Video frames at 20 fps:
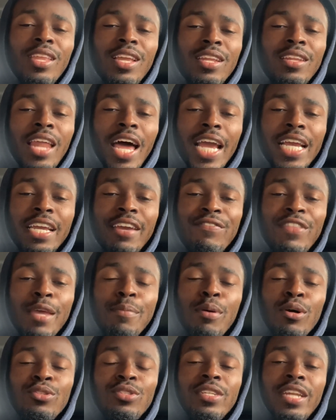like, if they
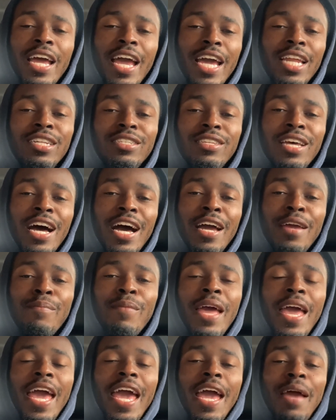post it ahead of time
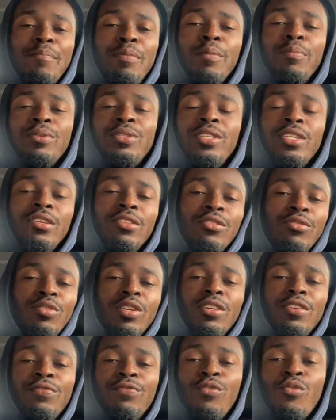and people see
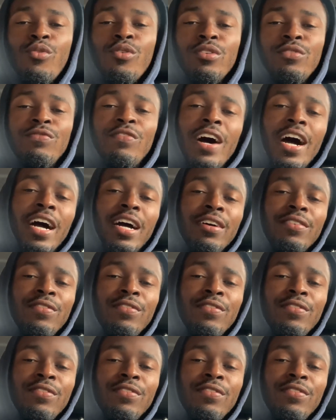$300, $400,